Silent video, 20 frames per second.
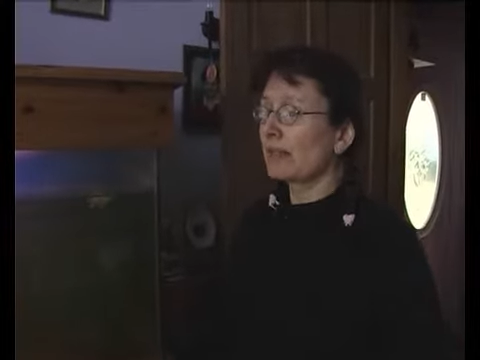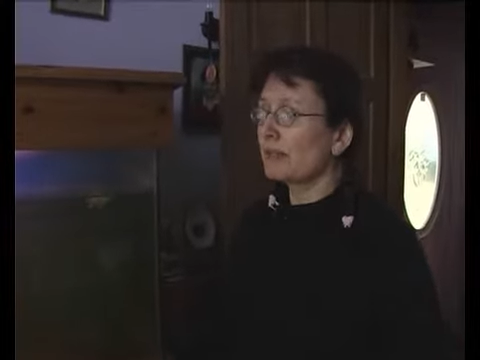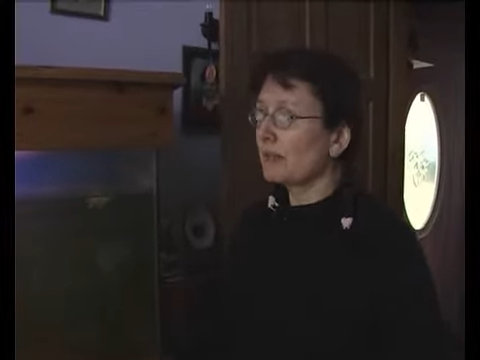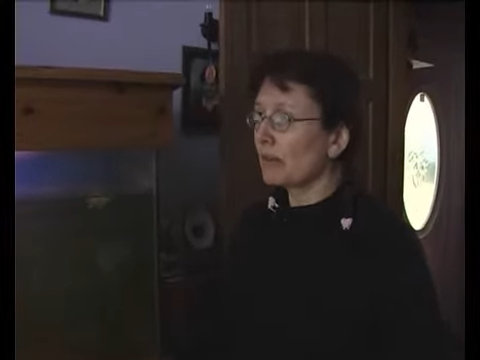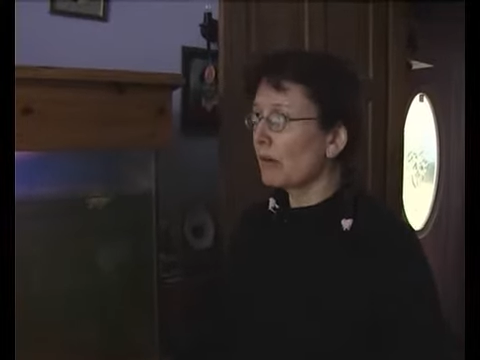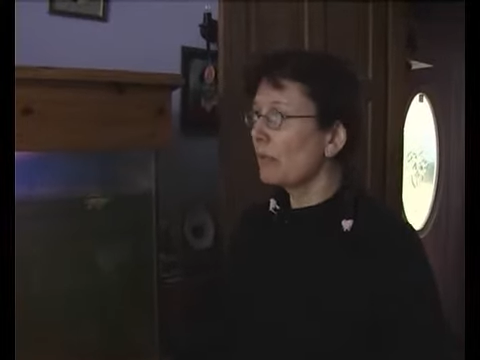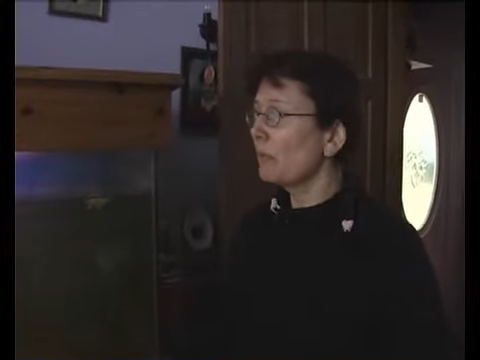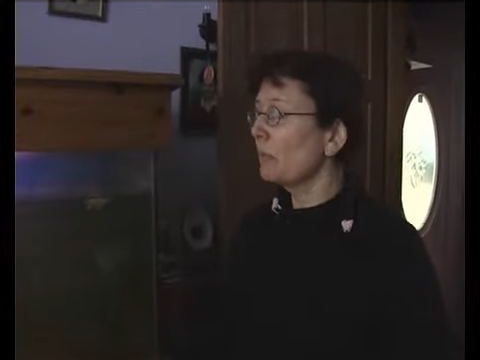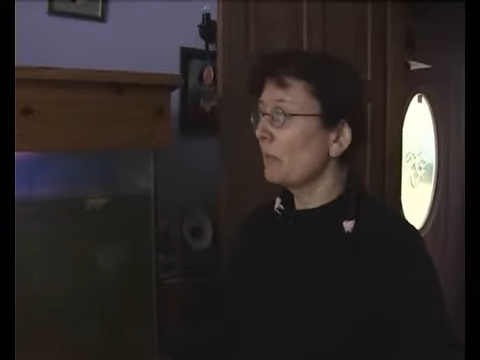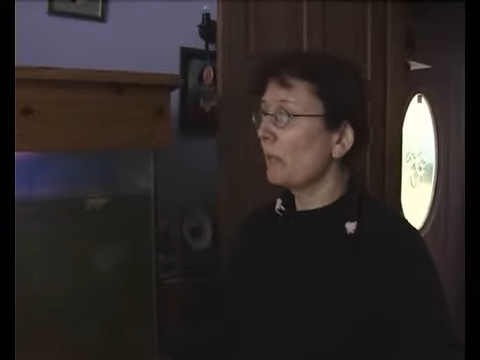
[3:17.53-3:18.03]
I
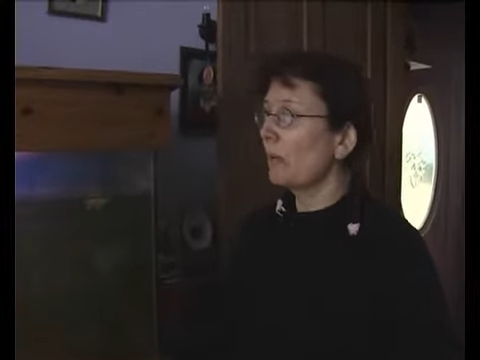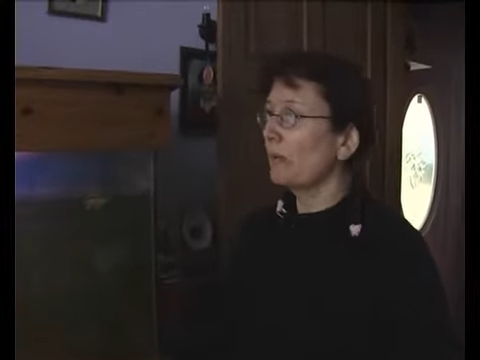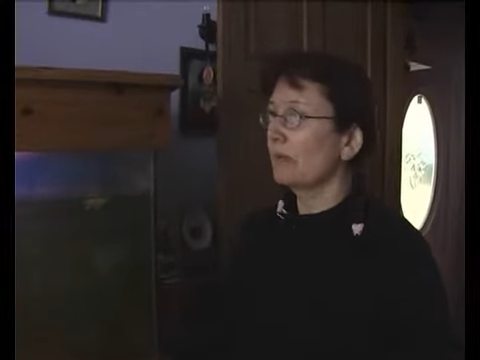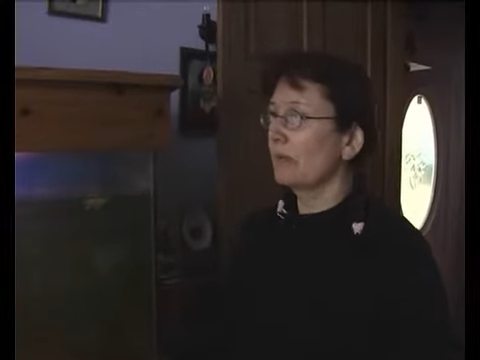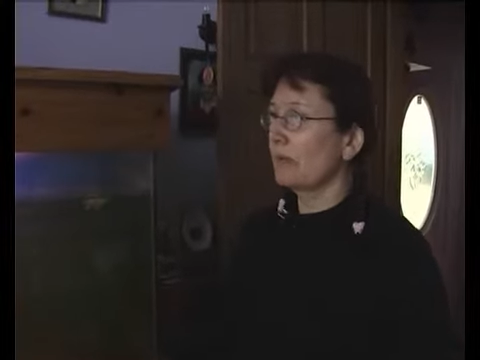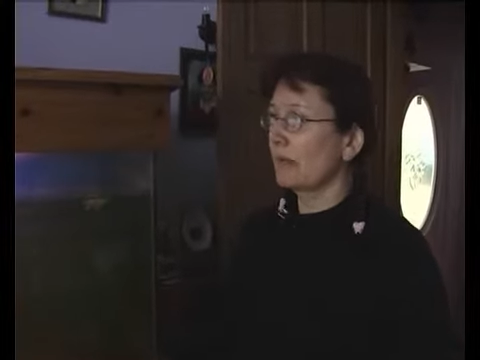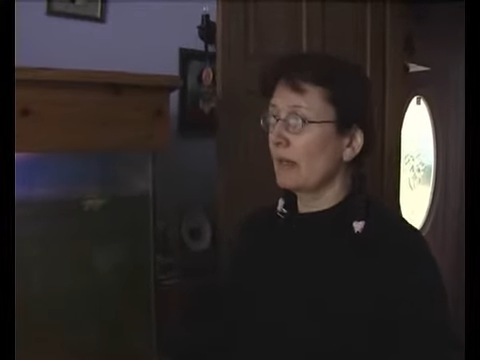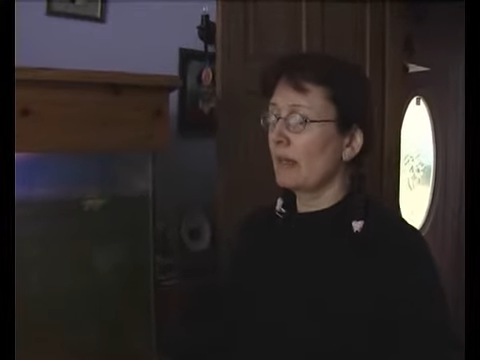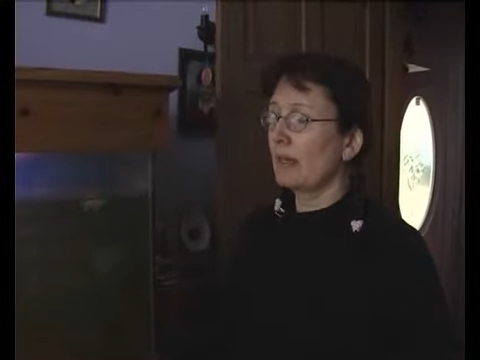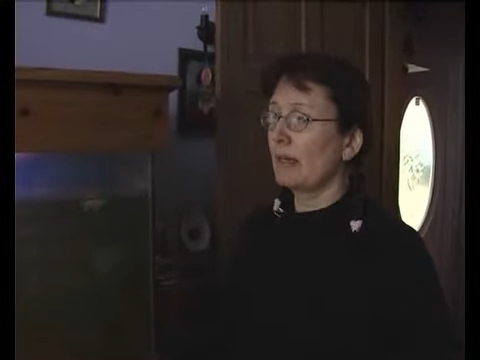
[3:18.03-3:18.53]
don't
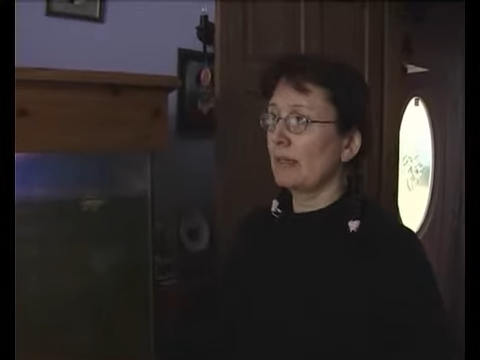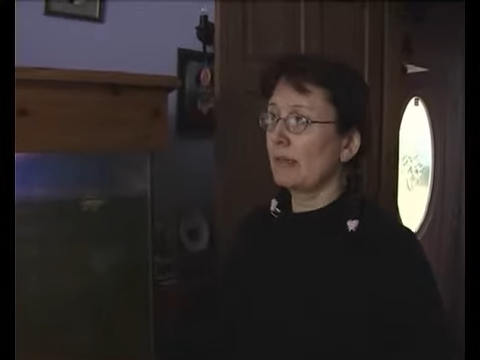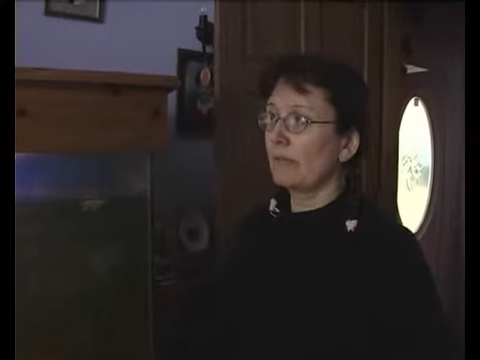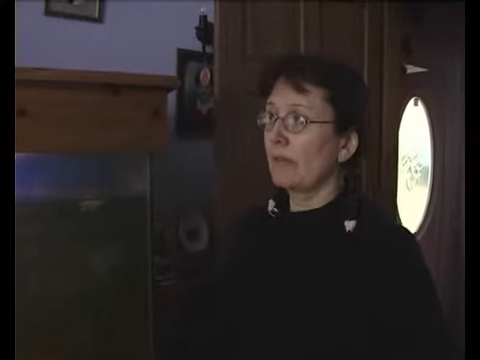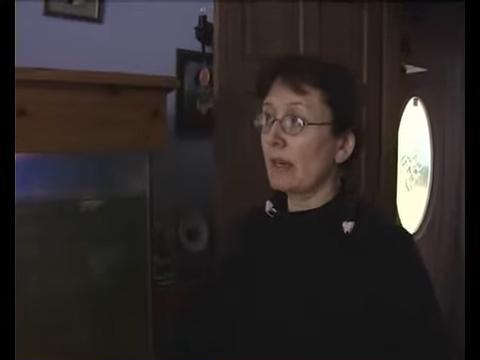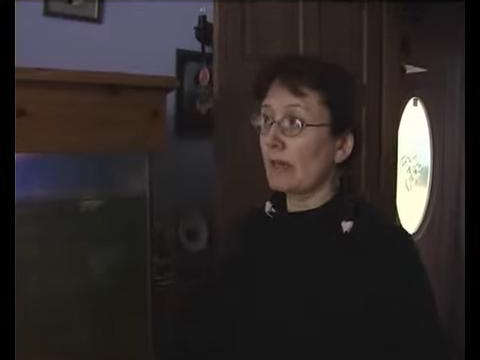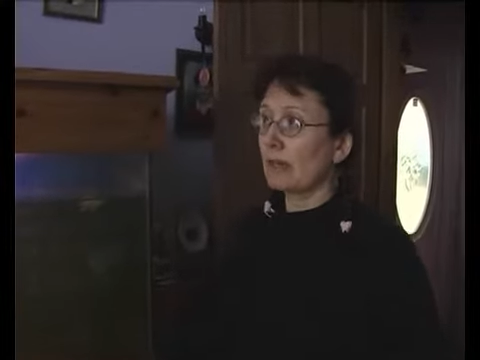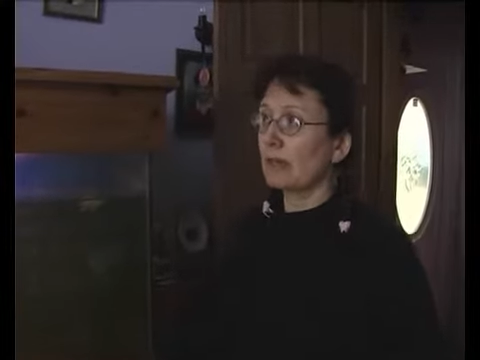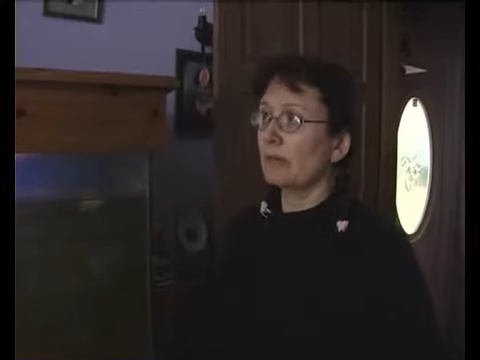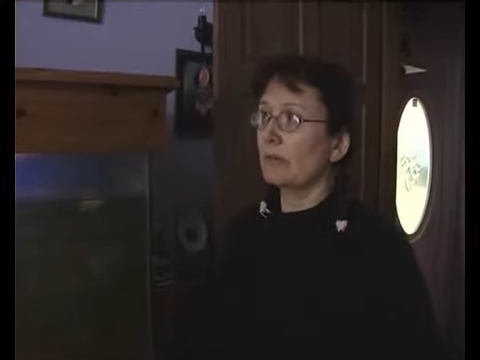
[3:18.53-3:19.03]
want the kind
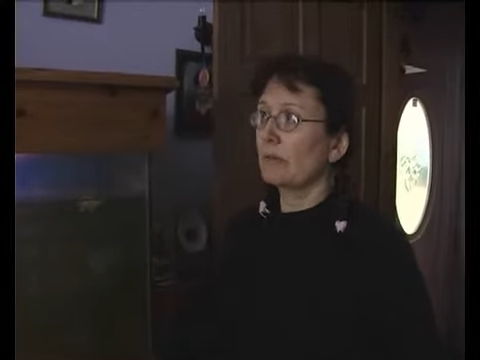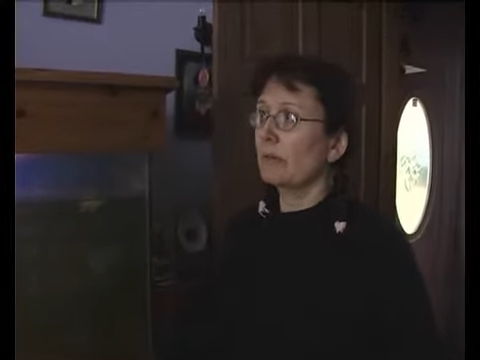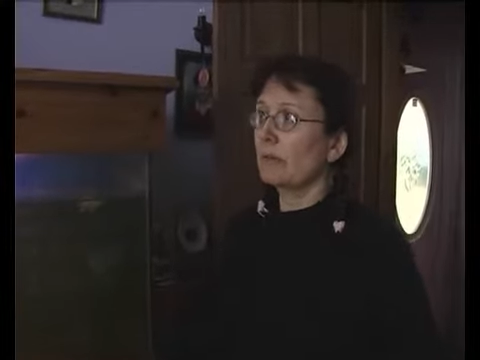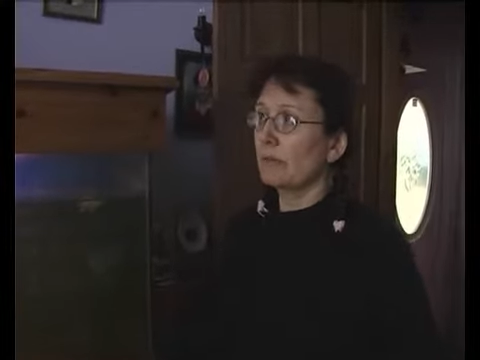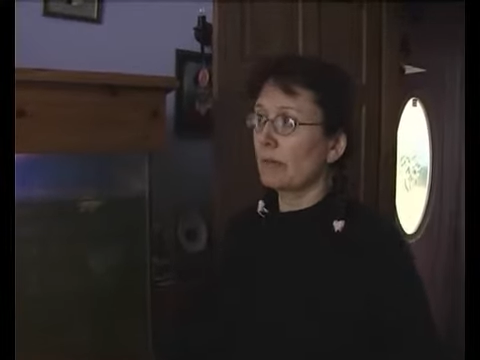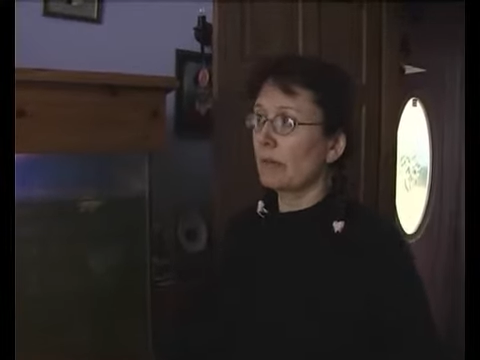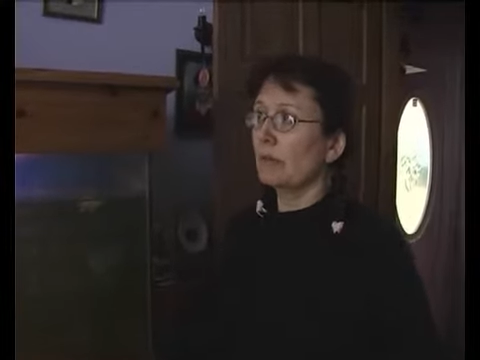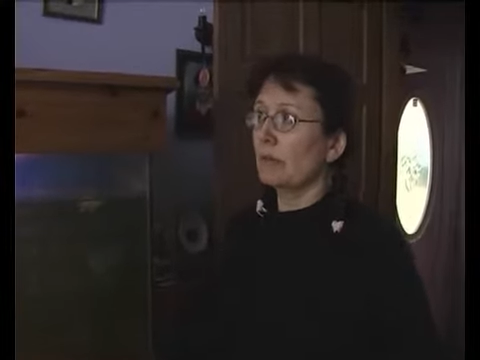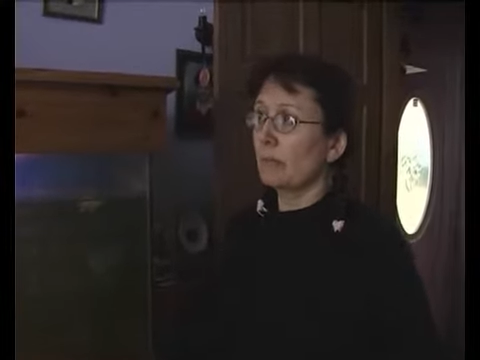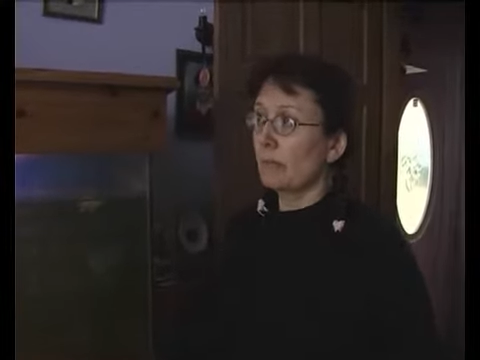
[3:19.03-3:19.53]
of hassle
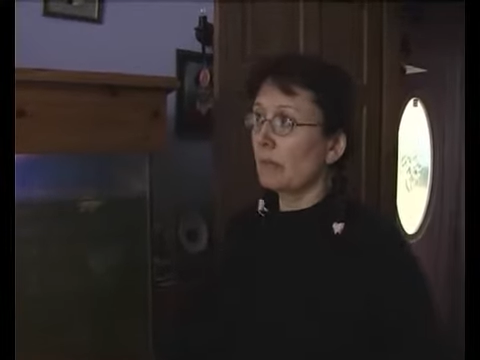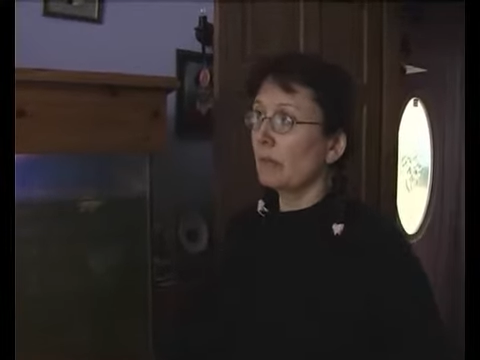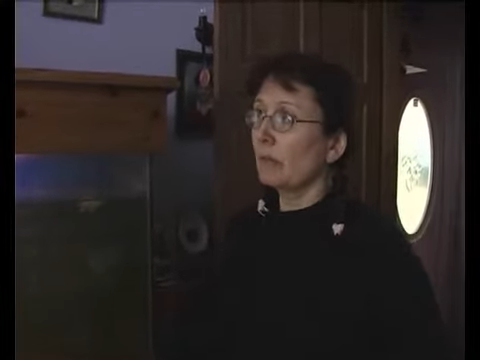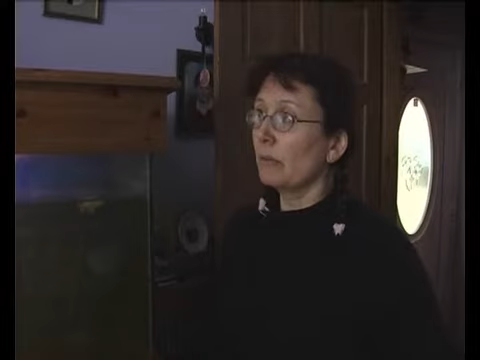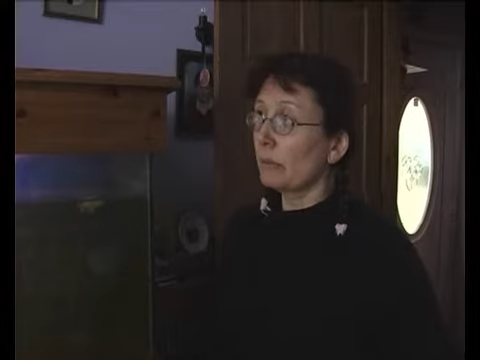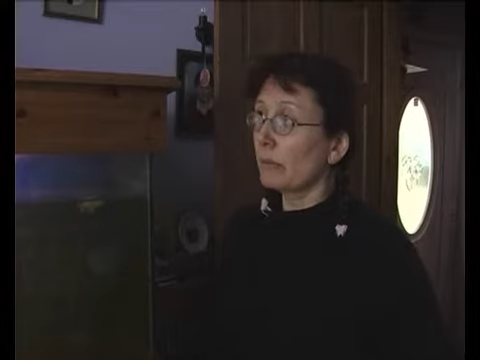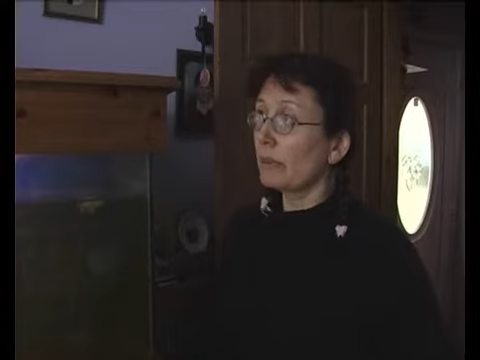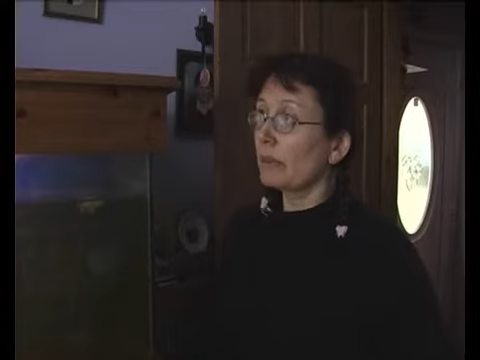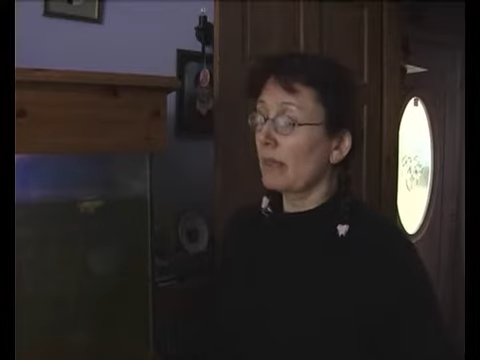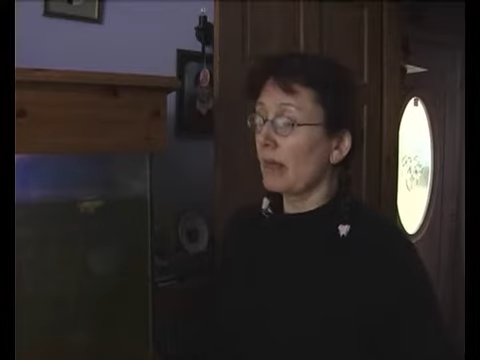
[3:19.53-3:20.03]
that we
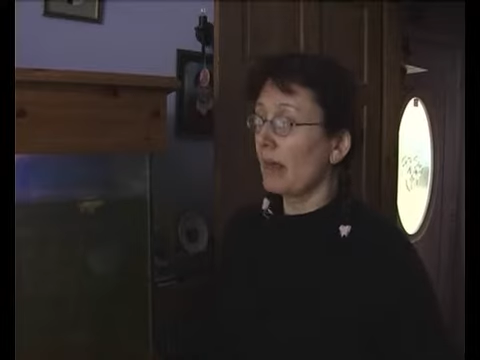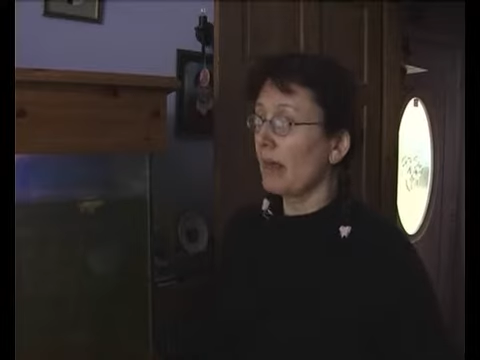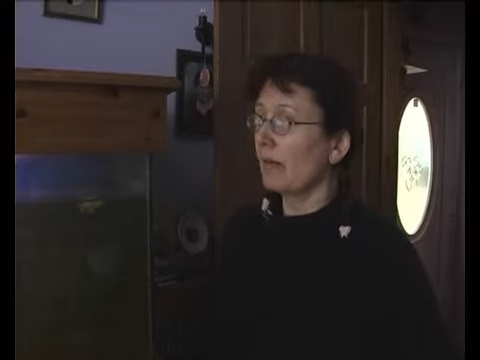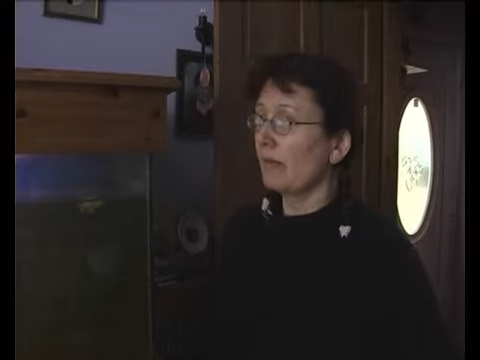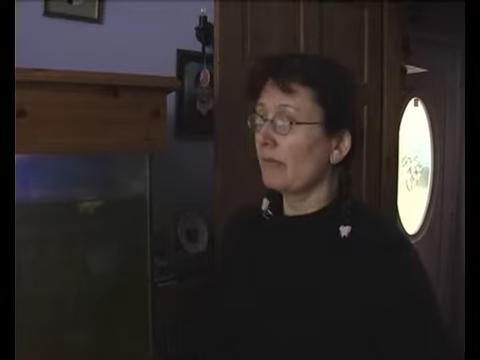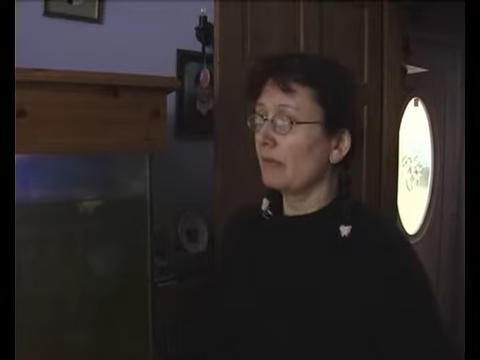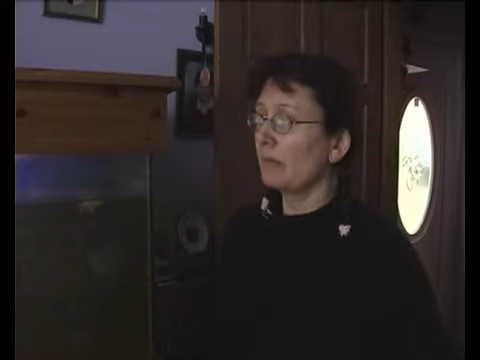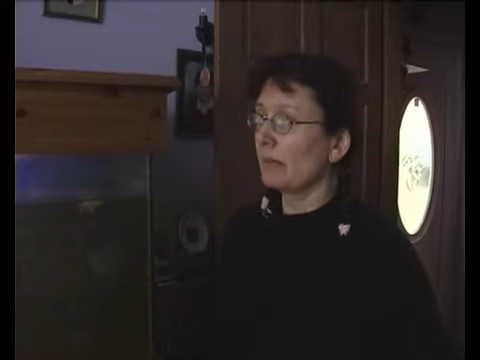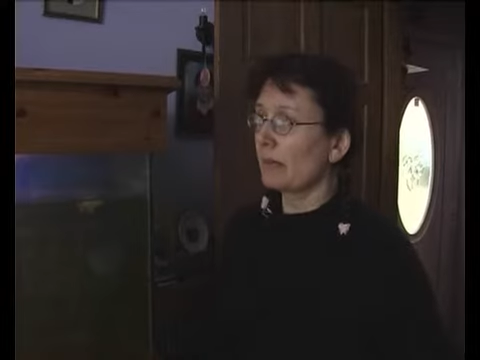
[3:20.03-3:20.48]
always have,